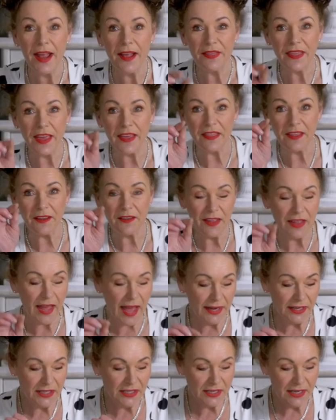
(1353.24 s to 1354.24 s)
that the
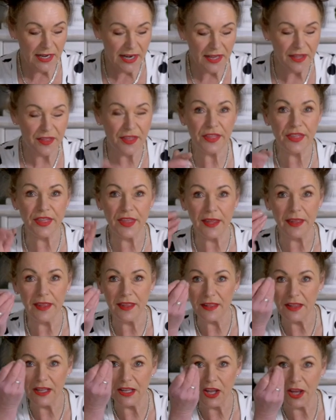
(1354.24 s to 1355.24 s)
underneath the
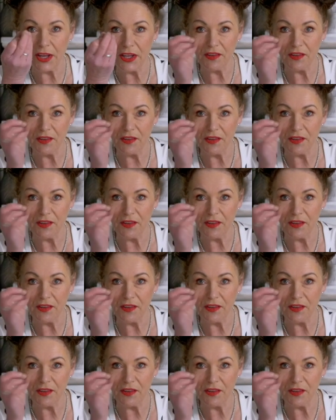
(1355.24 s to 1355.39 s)
like